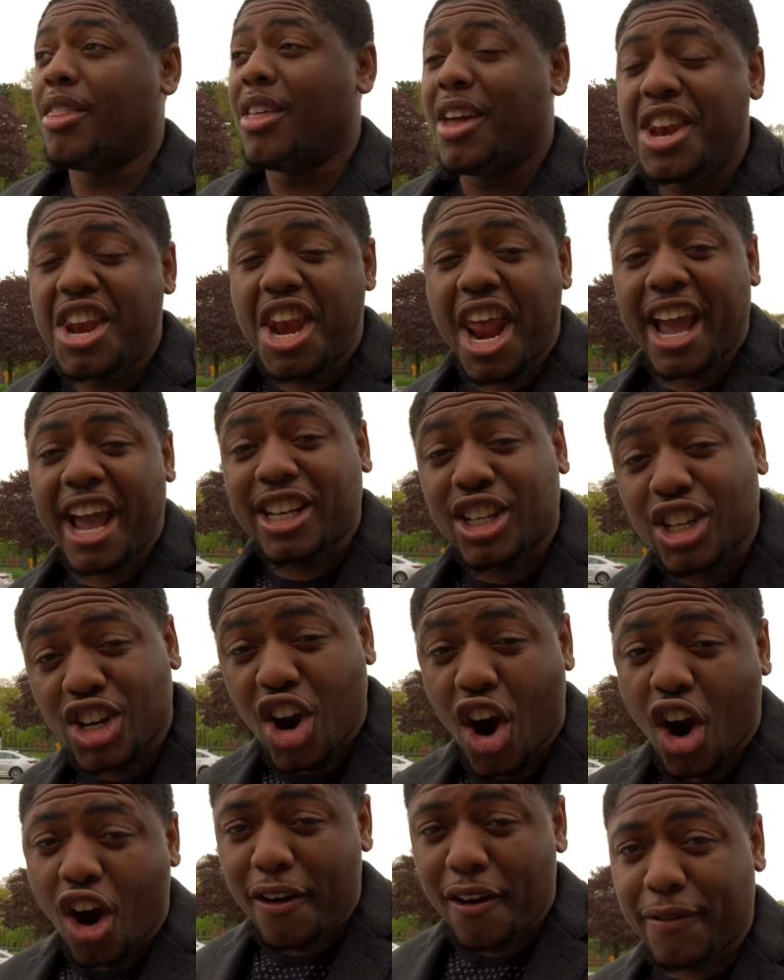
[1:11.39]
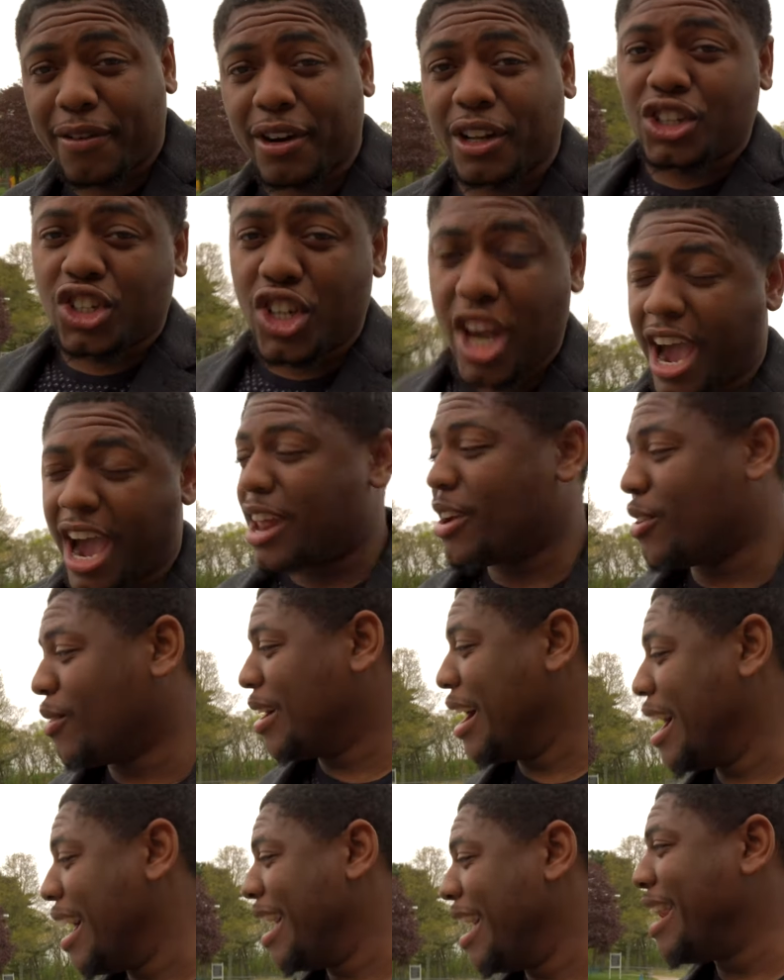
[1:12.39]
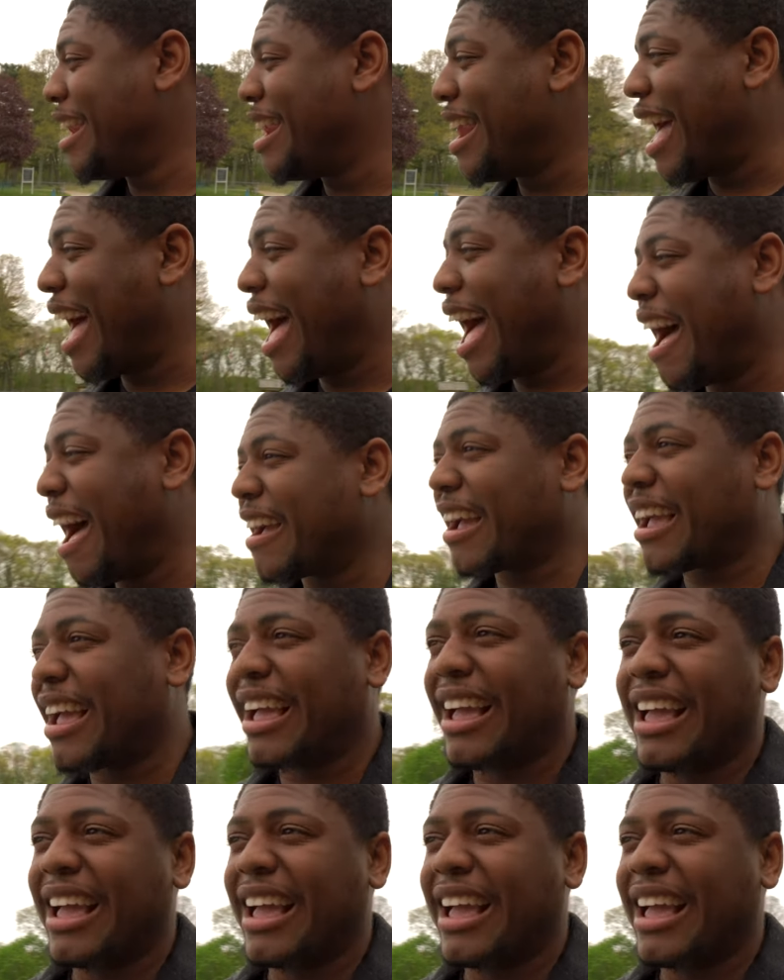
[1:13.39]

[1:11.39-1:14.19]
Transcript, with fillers: the next car for the channel and I,